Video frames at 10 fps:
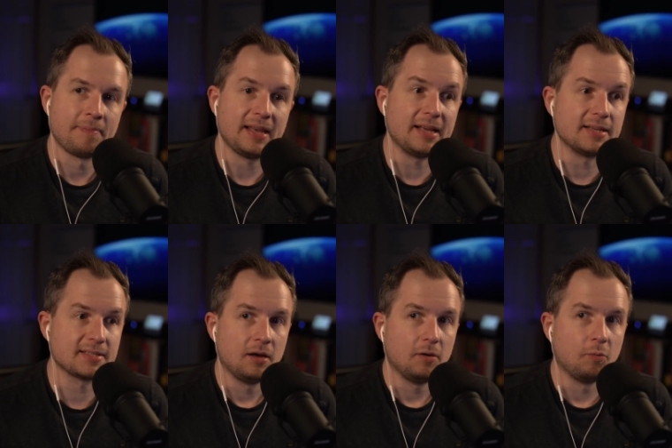
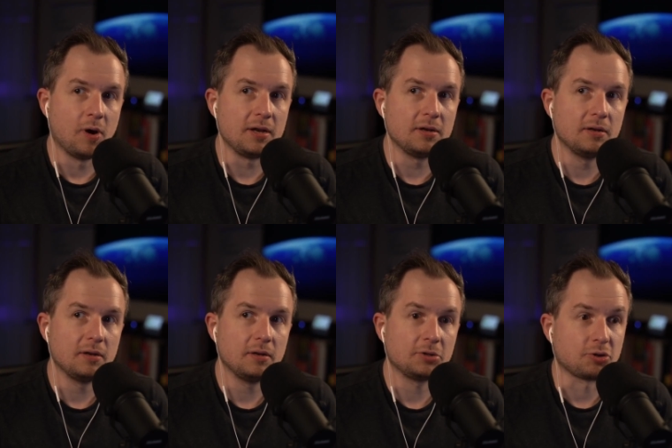is when
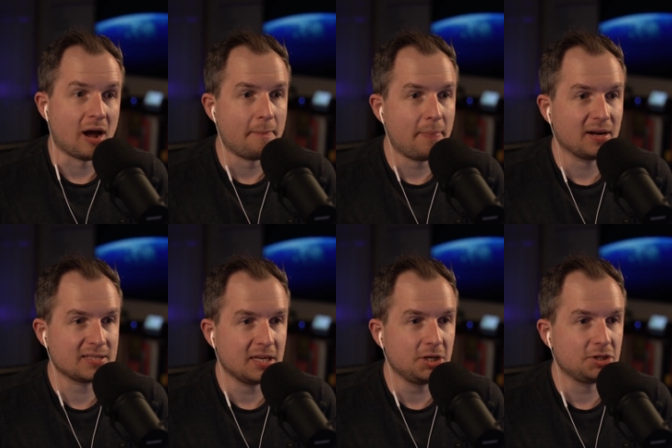
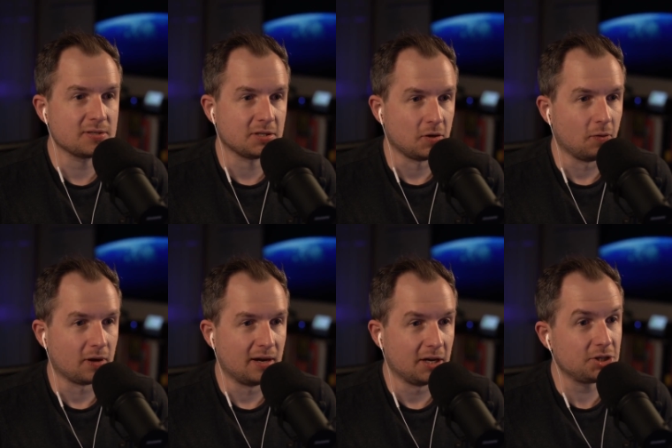Dropbox issues a
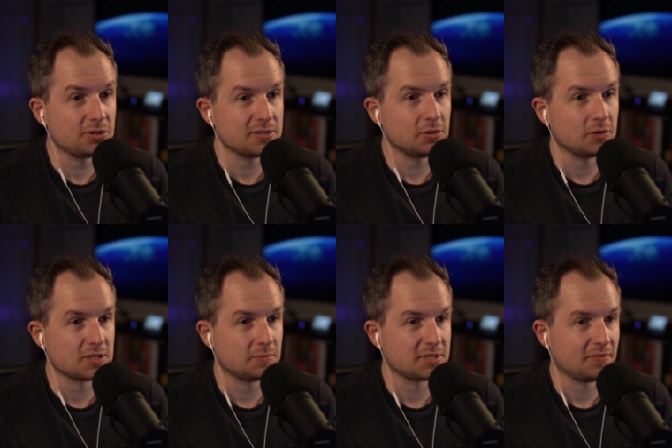token, it issues it to a
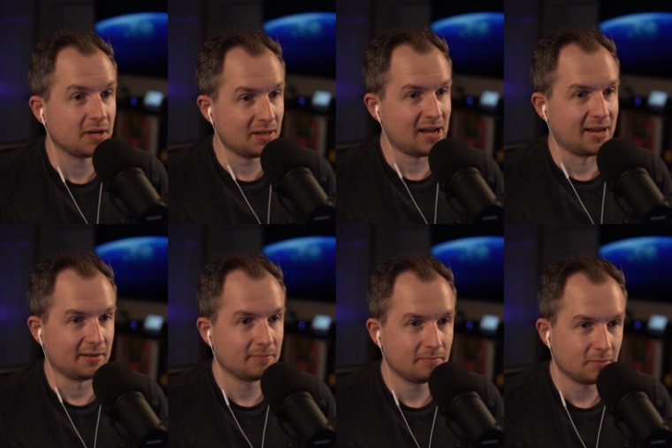specific client,
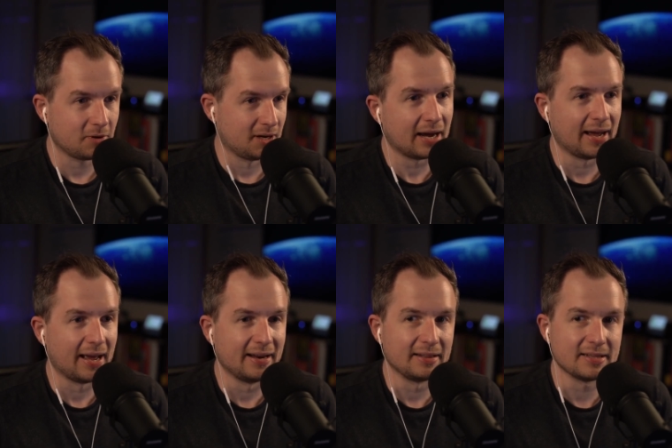right?
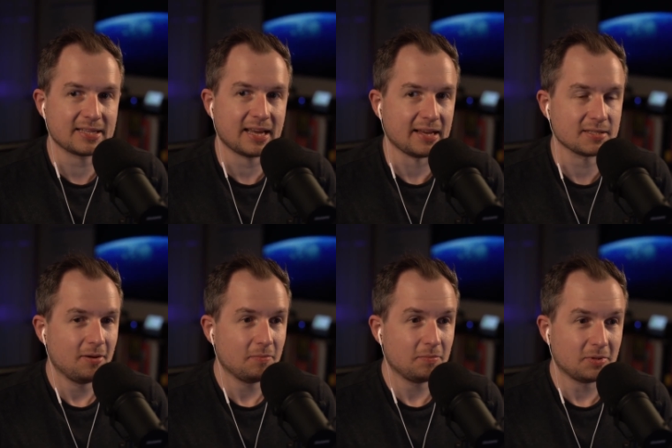And in this case,
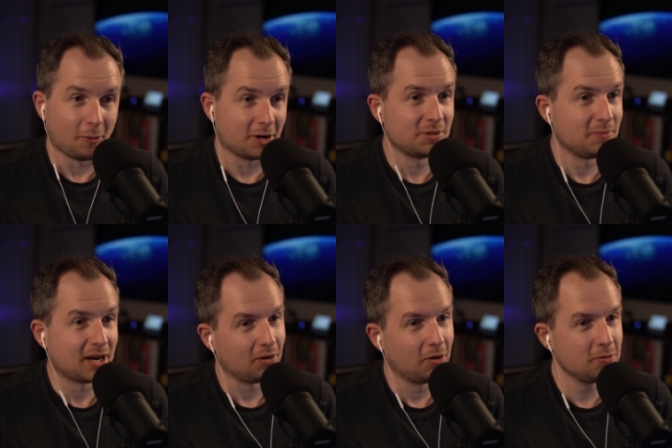the question
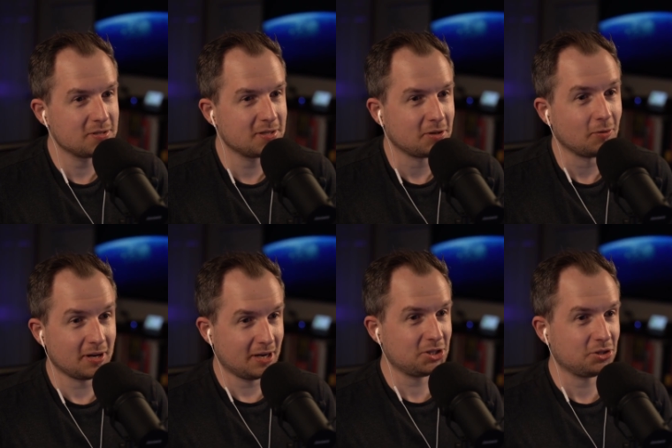becomes who's the
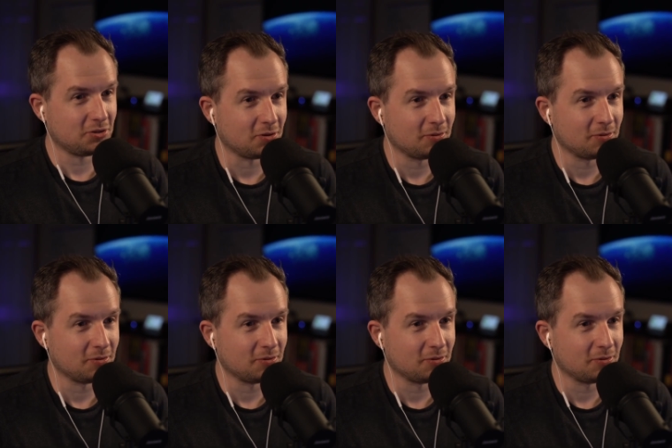token issued to?